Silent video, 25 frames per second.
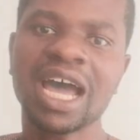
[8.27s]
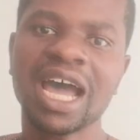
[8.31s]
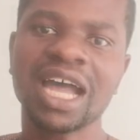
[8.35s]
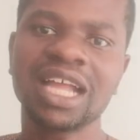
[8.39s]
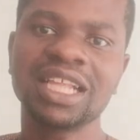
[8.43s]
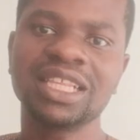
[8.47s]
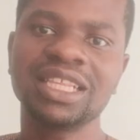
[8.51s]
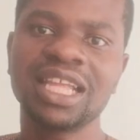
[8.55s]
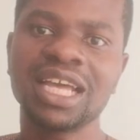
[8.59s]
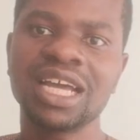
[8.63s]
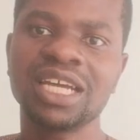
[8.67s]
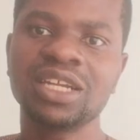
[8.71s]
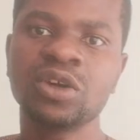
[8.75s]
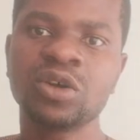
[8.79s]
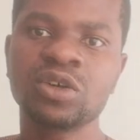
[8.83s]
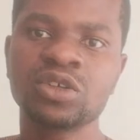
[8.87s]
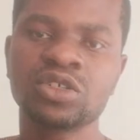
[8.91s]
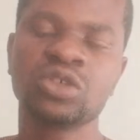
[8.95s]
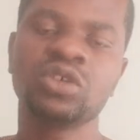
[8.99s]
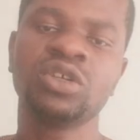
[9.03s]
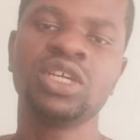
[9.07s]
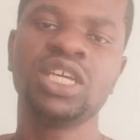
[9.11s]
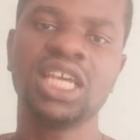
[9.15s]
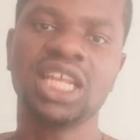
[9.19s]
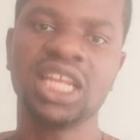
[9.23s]
and then
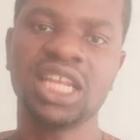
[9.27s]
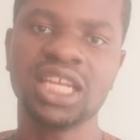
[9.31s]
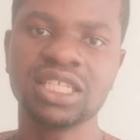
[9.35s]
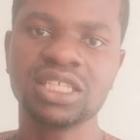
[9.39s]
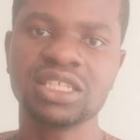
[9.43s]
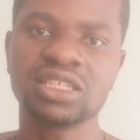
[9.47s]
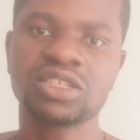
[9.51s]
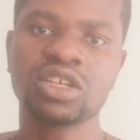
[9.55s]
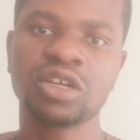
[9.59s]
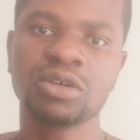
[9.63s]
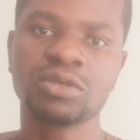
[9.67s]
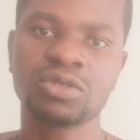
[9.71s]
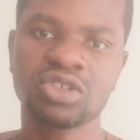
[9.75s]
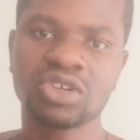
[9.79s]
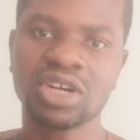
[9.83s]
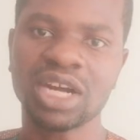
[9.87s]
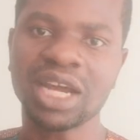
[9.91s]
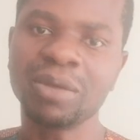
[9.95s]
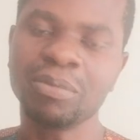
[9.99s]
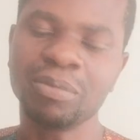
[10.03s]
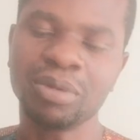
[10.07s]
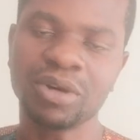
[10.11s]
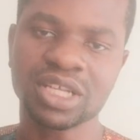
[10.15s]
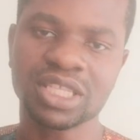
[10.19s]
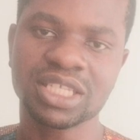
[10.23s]
also hitting the
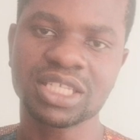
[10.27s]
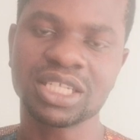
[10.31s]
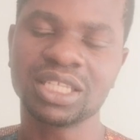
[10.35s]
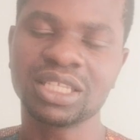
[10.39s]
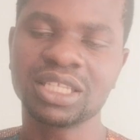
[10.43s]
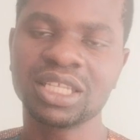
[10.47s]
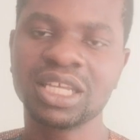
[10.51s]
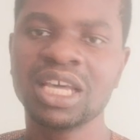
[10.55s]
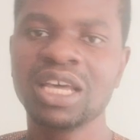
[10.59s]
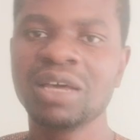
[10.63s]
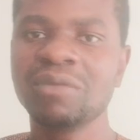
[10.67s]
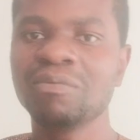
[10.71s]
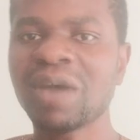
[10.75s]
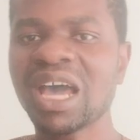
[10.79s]
subscribe button.